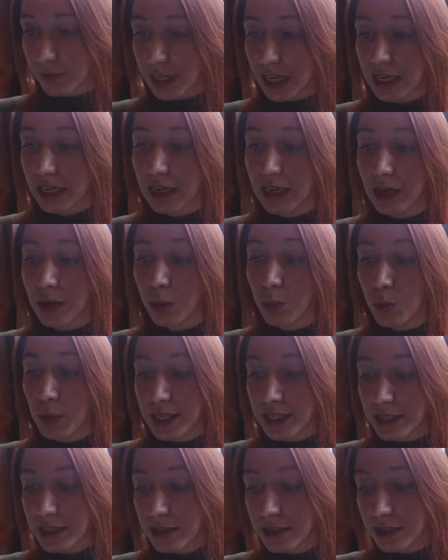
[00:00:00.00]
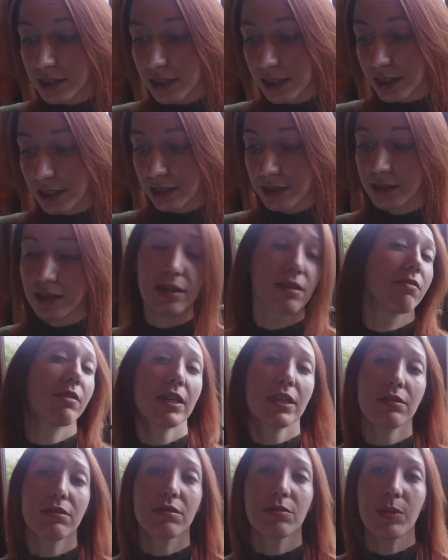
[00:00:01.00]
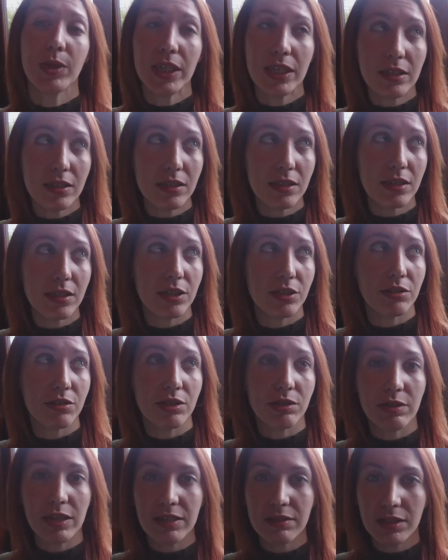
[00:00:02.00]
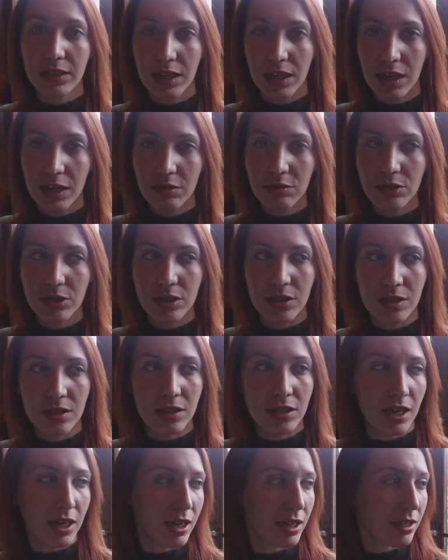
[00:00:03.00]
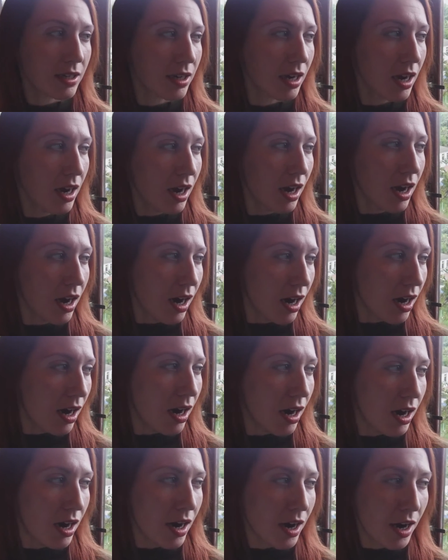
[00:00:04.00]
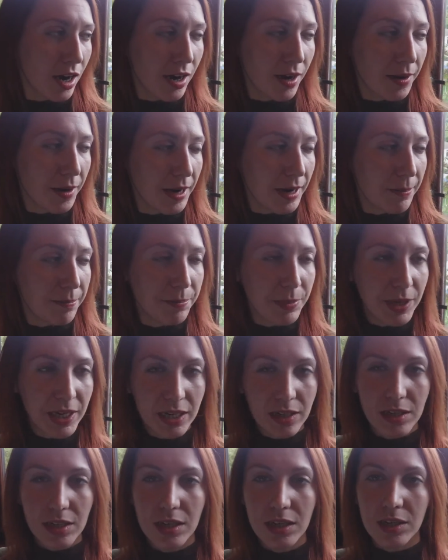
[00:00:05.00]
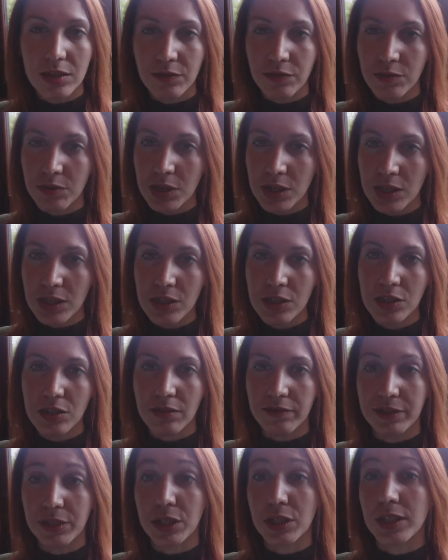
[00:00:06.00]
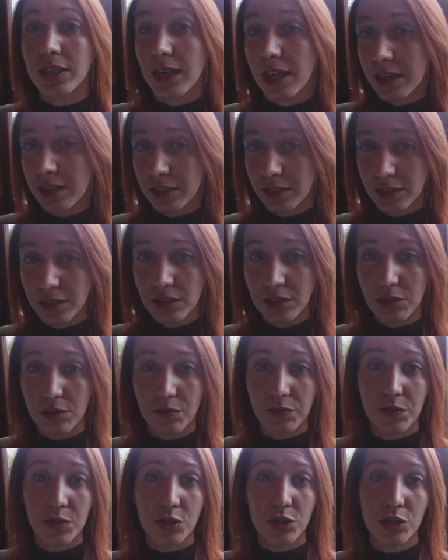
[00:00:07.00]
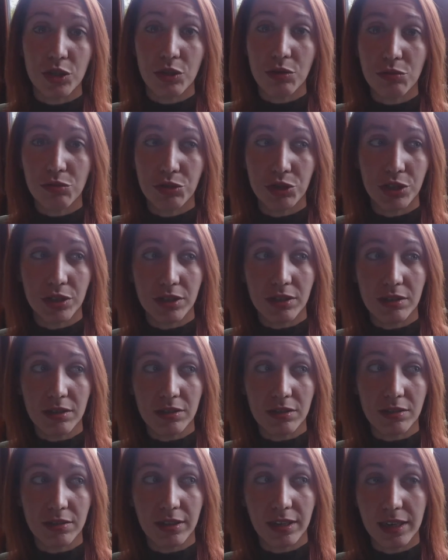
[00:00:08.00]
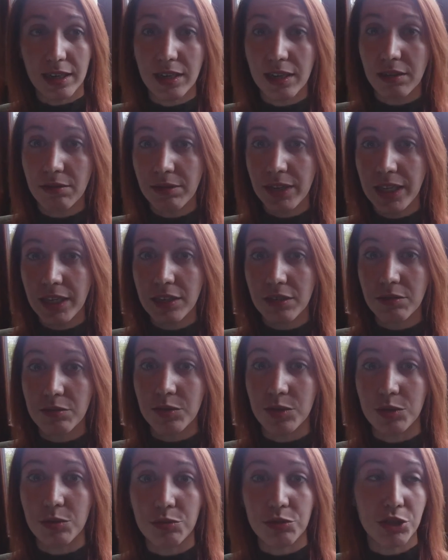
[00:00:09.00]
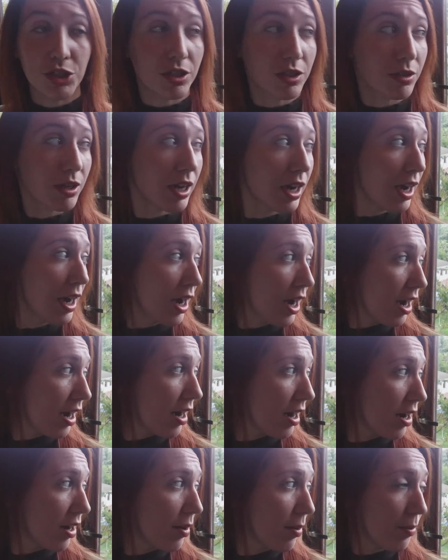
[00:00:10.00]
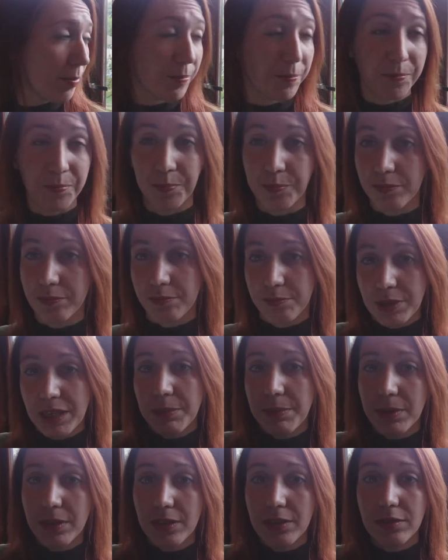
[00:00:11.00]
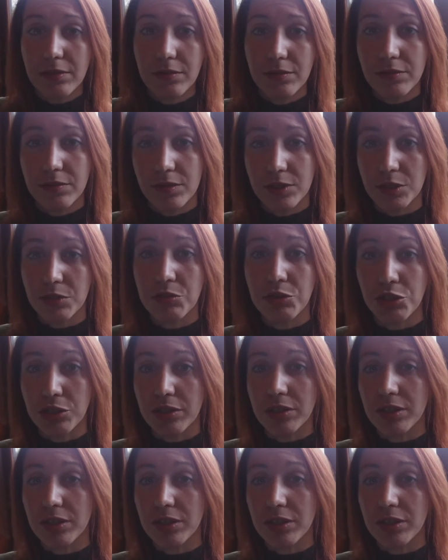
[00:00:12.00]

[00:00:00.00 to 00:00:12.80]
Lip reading: Venus in retro Venus in your 12th house, it's like a big influence of society, of your social area, of social people, social